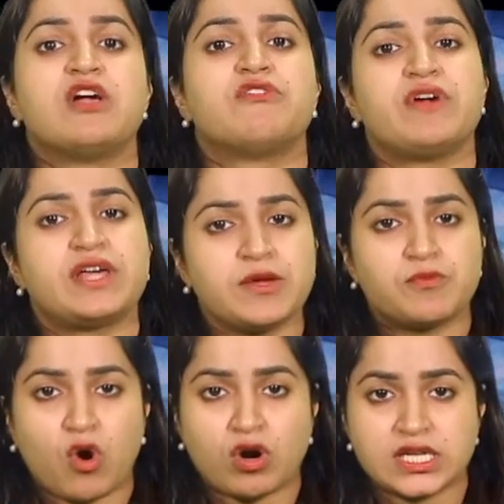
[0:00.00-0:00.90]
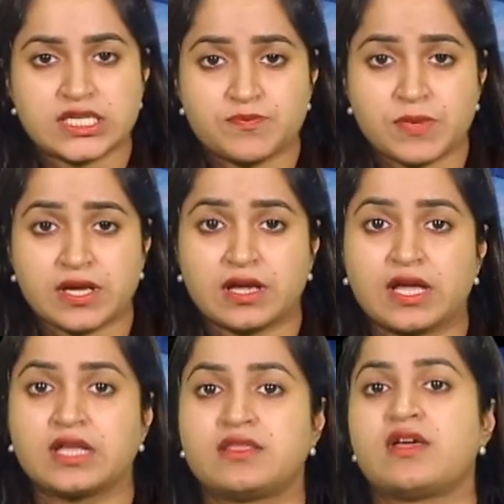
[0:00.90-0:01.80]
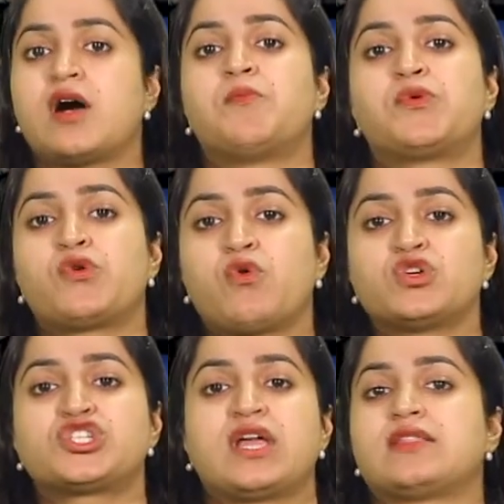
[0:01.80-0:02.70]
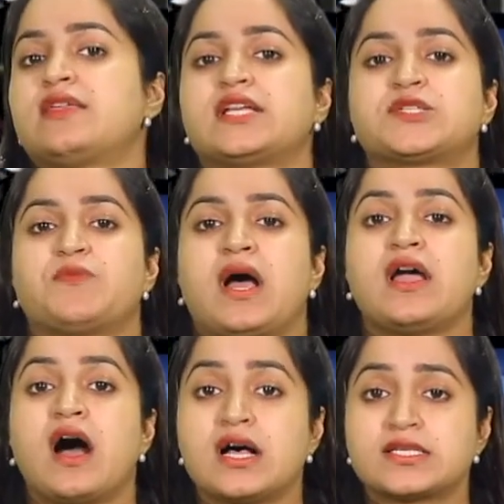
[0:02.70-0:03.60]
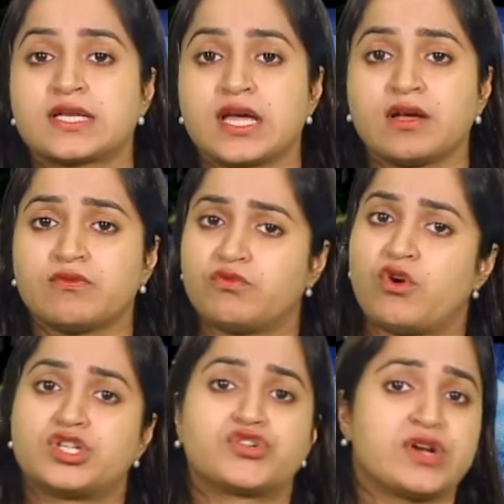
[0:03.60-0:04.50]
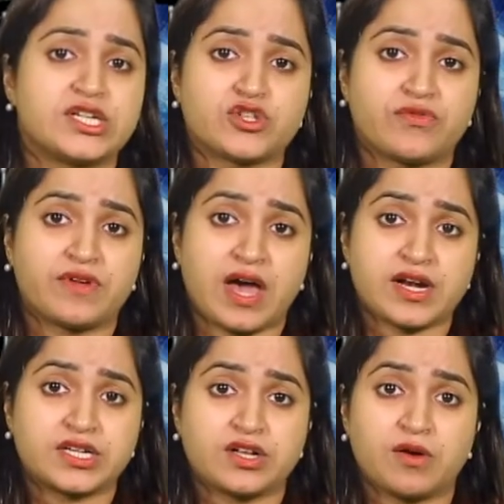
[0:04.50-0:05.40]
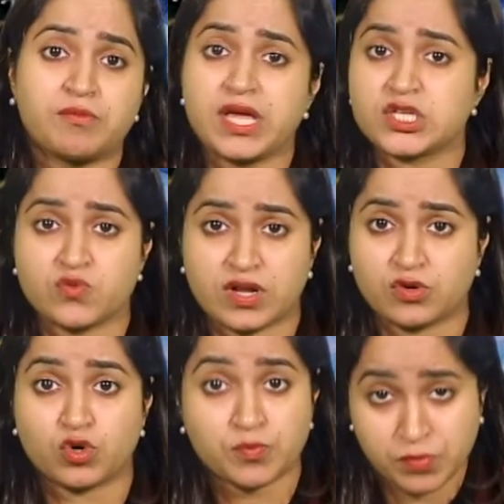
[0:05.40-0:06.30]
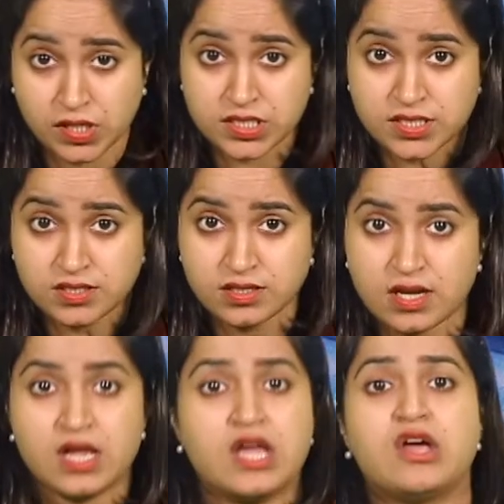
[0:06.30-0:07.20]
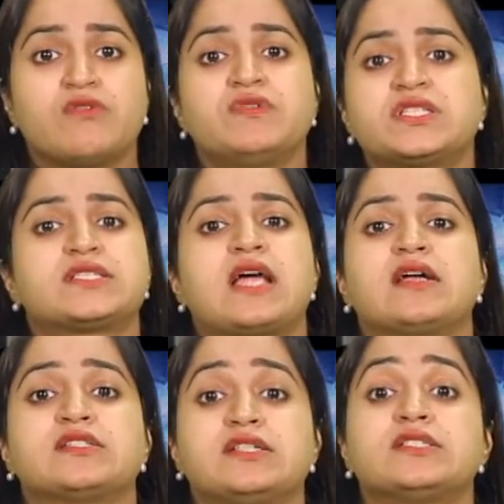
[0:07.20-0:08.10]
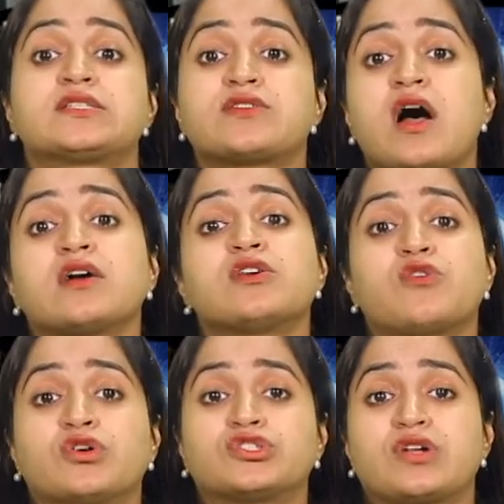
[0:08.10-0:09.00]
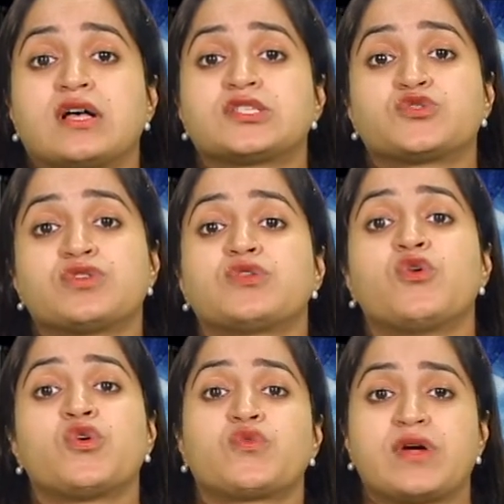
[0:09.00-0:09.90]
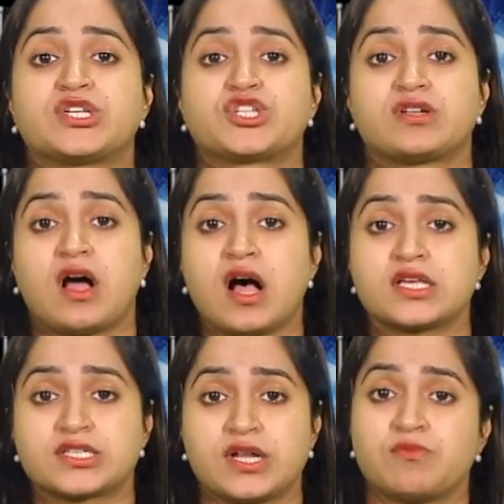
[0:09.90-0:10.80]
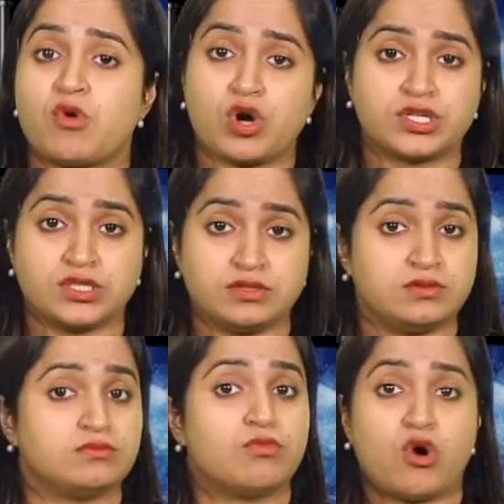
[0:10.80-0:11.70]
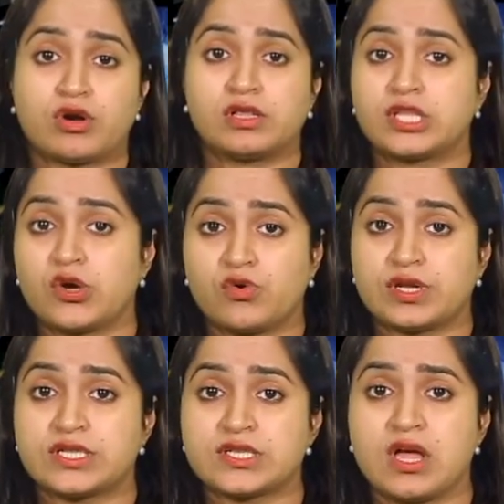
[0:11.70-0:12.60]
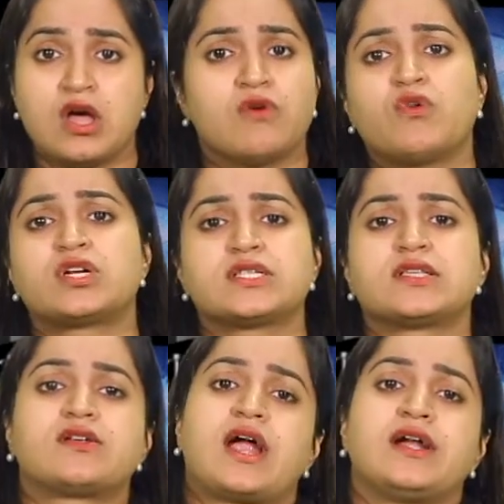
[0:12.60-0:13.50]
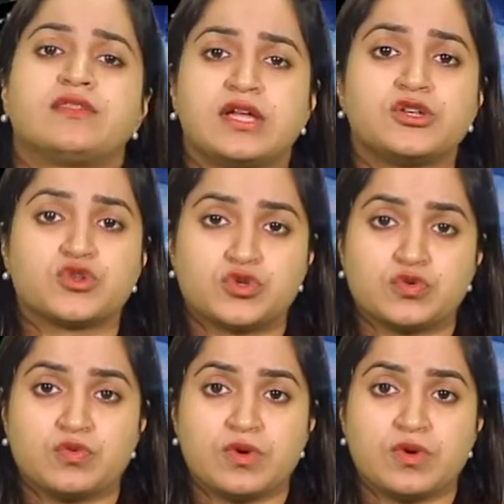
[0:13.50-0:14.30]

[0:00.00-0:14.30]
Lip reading: Very broadly speaking, they approached ethics by asking what traits of character makes one a good person, which stands in stark contrast to the core question asked in modern moral theories: what is the right thing to do?